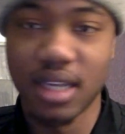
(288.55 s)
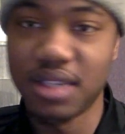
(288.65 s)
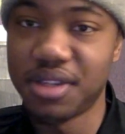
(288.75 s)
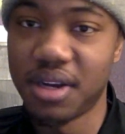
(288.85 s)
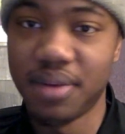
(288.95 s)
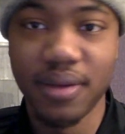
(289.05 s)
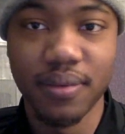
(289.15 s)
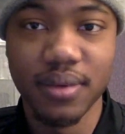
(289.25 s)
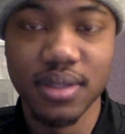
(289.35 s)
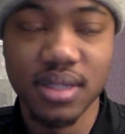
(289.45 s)

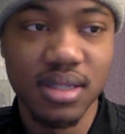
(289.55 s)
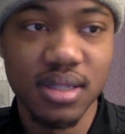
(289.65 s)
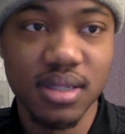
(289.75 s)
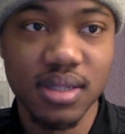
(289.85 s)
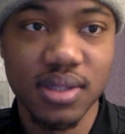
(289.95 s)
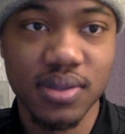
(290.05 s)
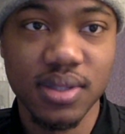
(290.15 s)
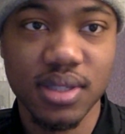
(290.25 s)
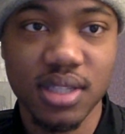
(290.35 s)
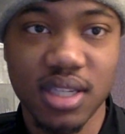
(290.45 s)
tournament was
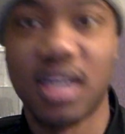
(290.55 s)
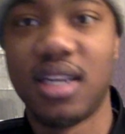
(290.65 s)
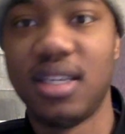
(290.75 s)
kind